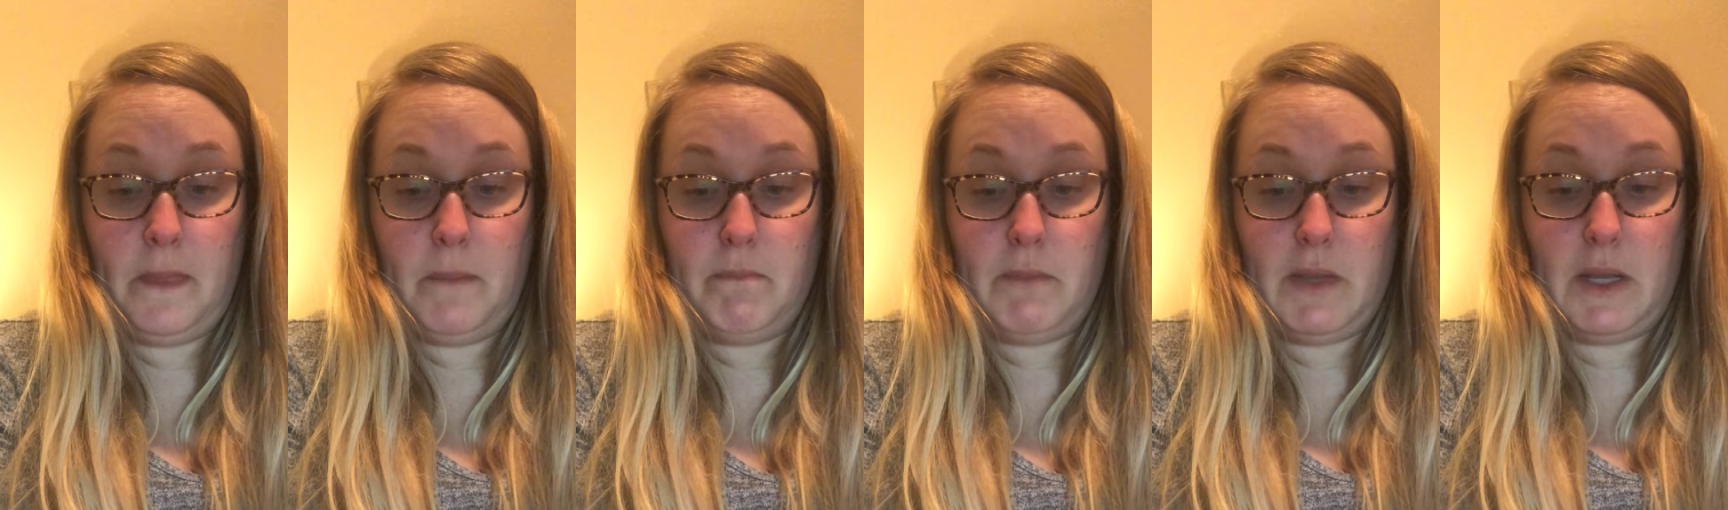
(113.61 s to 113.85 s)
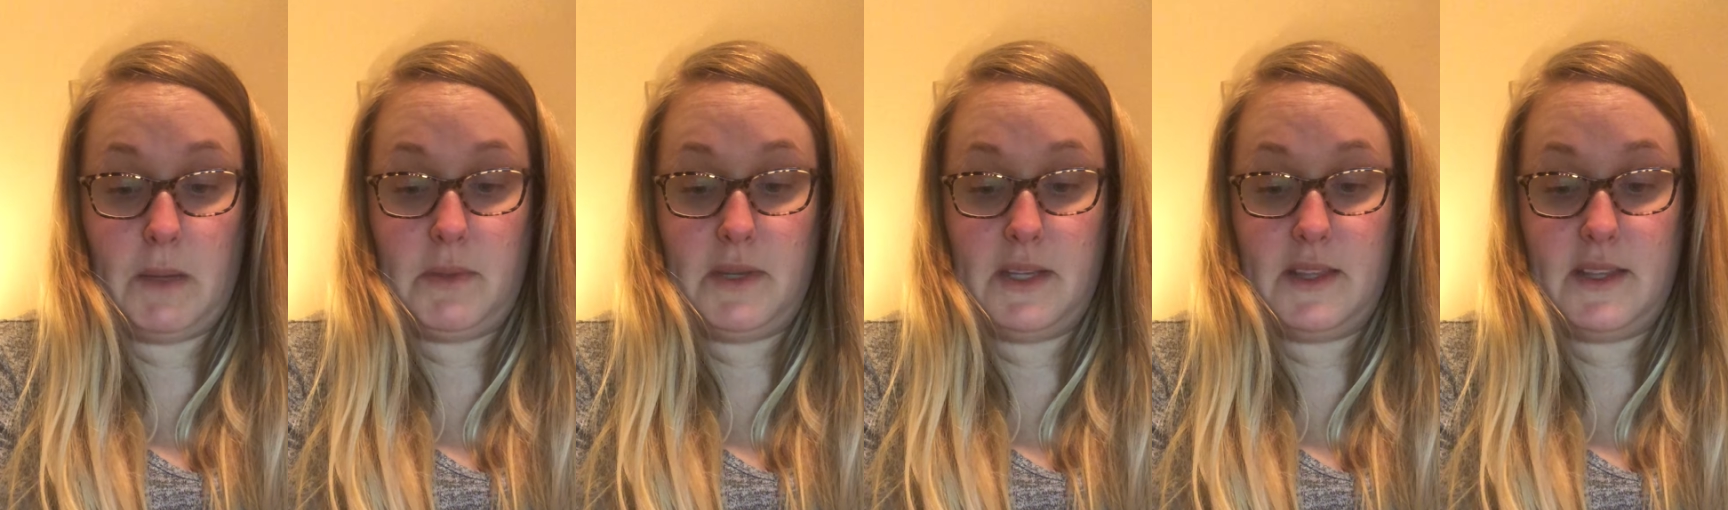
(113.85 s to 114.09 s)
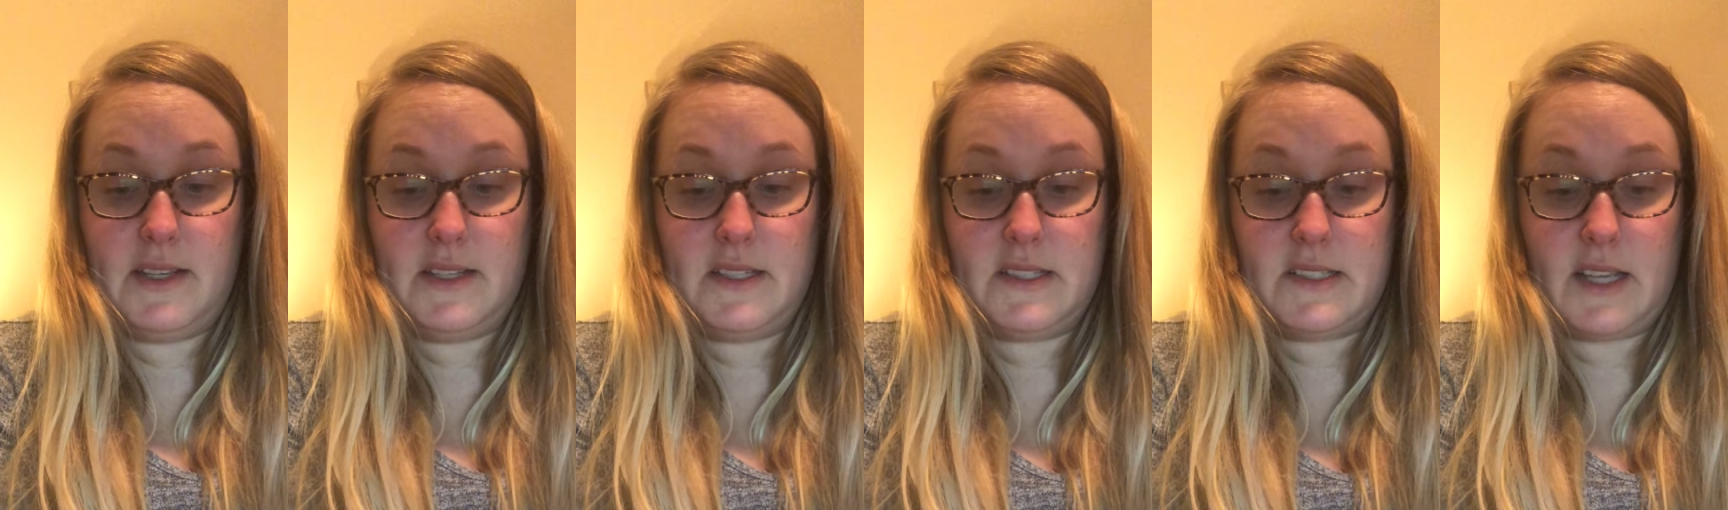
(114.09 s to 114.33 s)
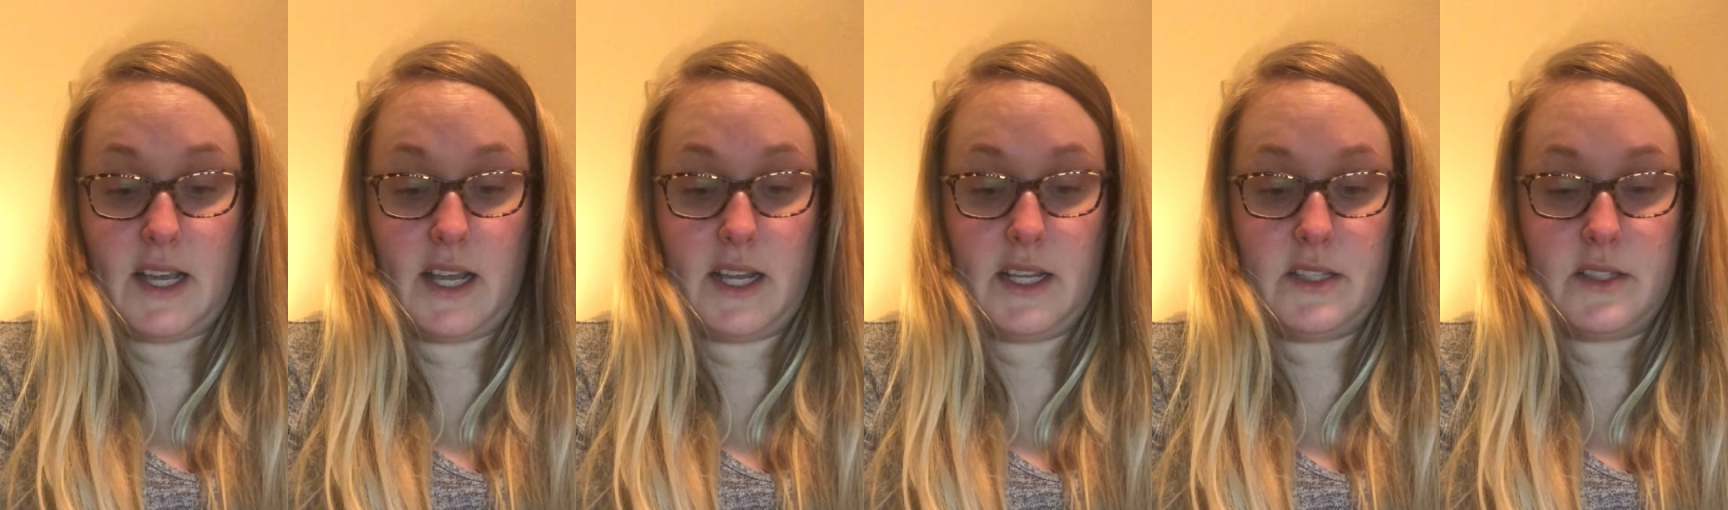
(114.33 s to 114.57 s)
Maybe these
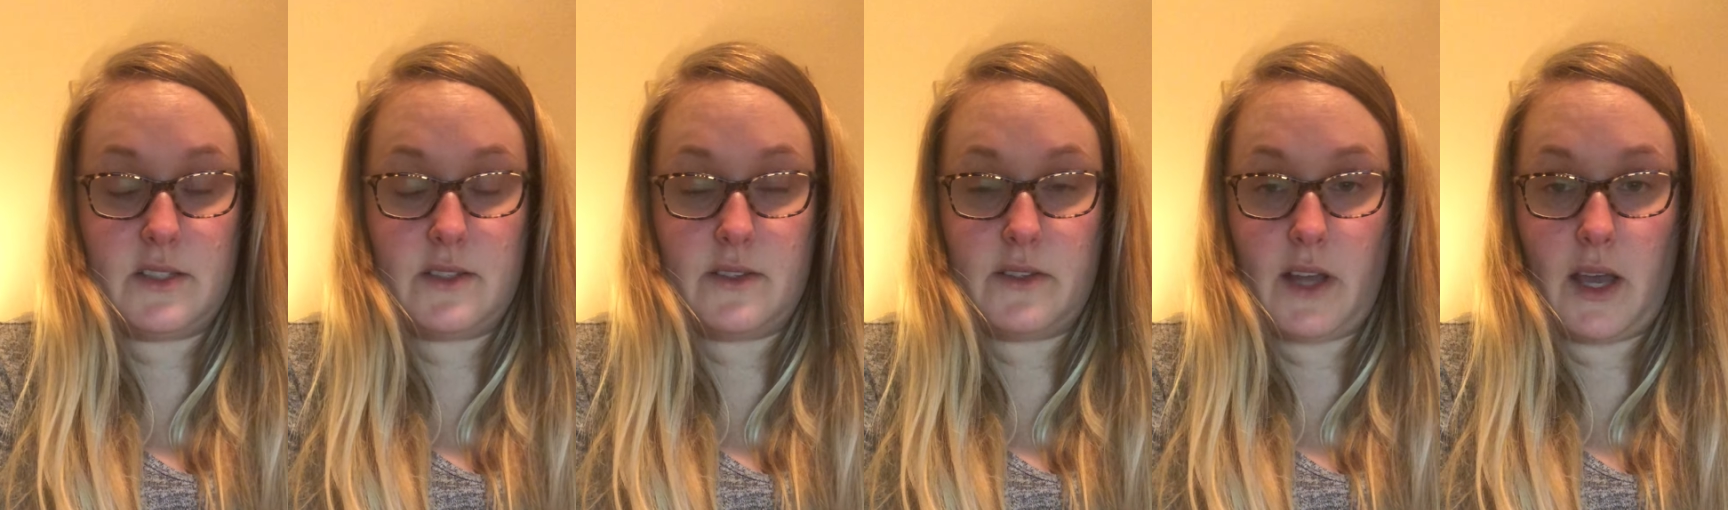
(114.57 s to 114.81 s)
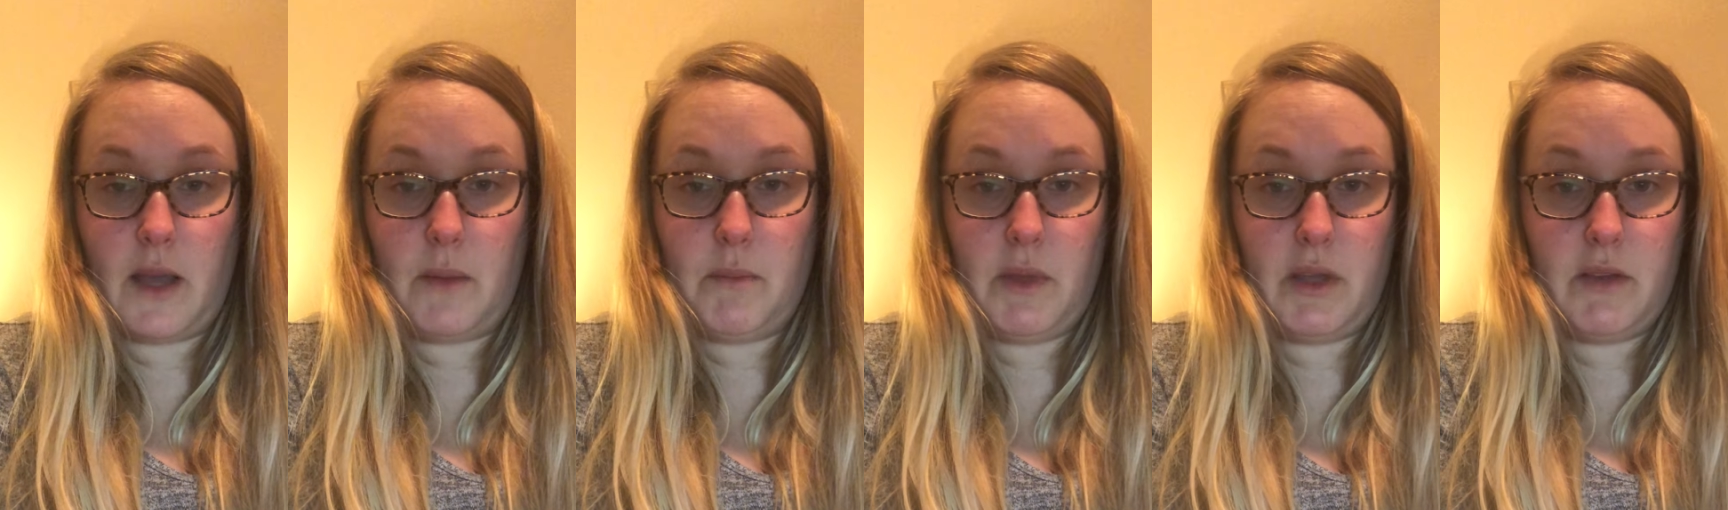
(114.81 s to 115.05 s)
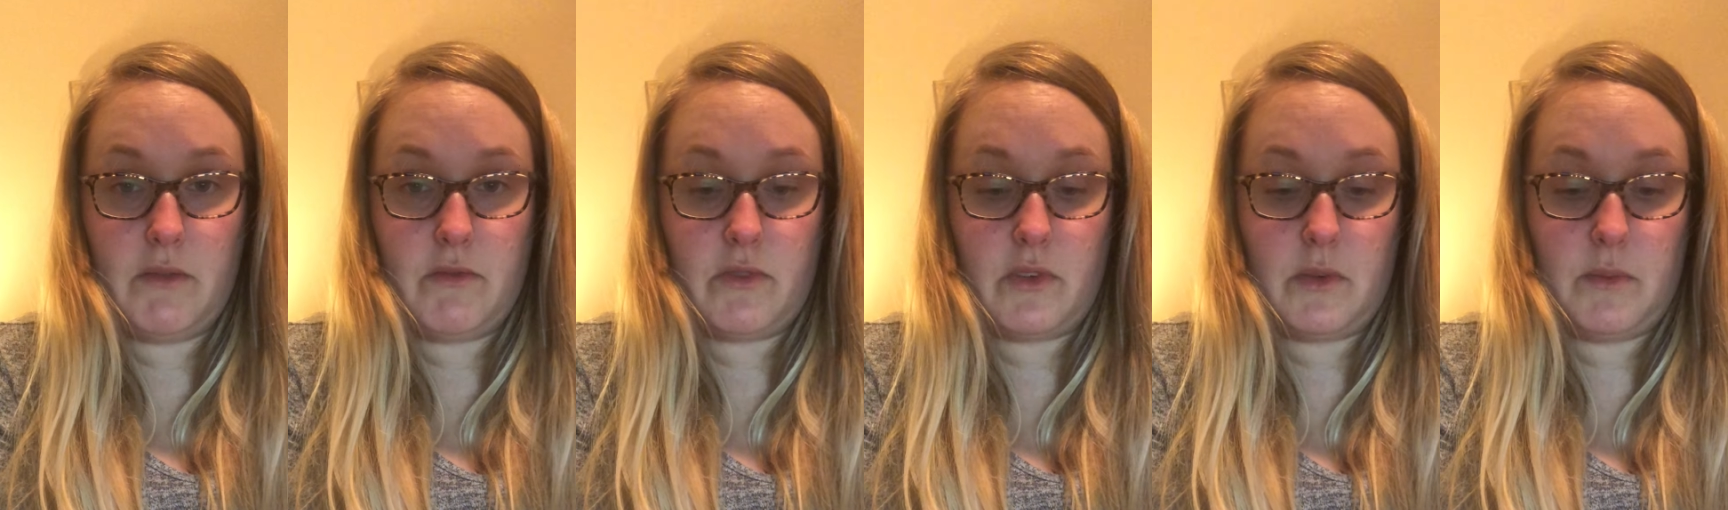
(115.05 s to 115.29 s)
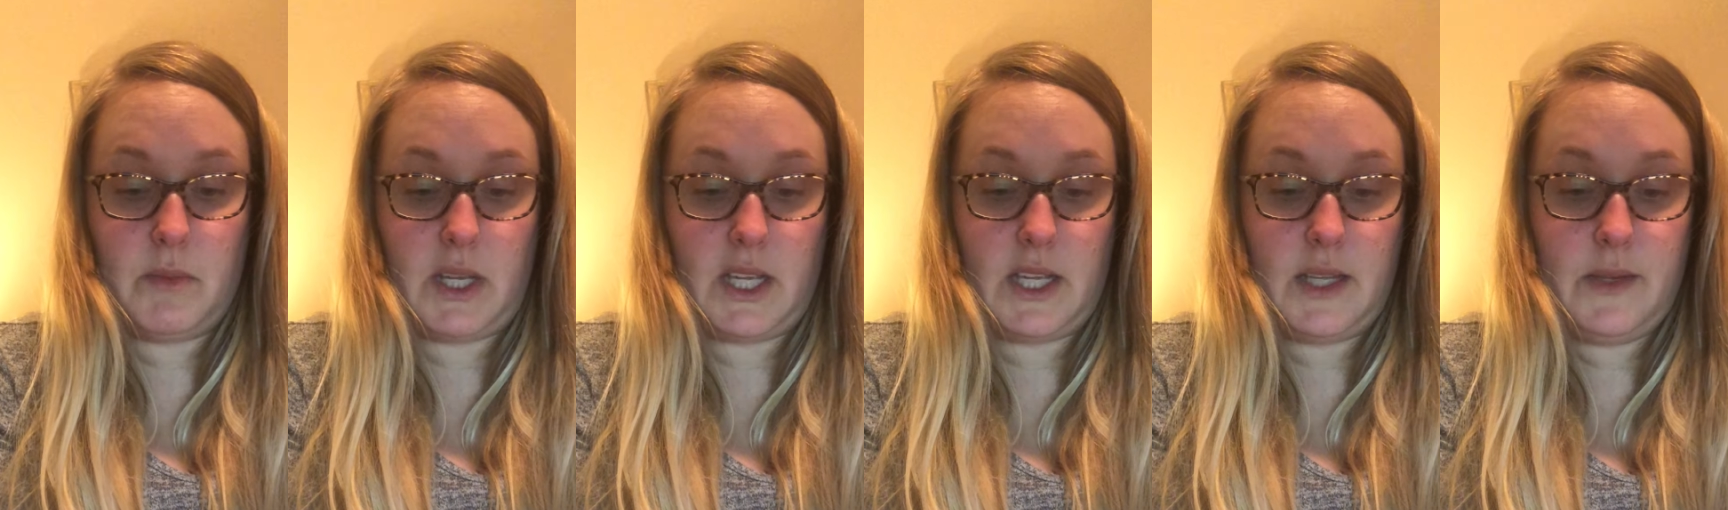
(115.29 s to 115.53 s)
signs are not meant
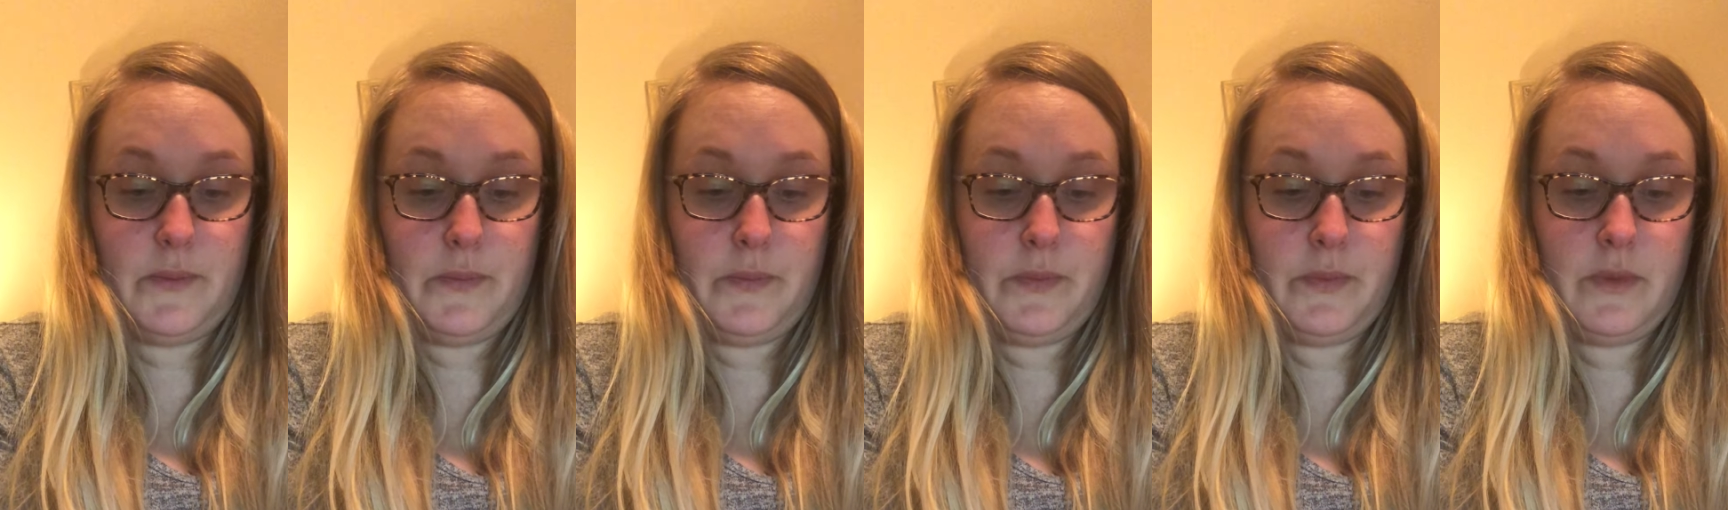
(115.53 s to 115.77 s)
for me.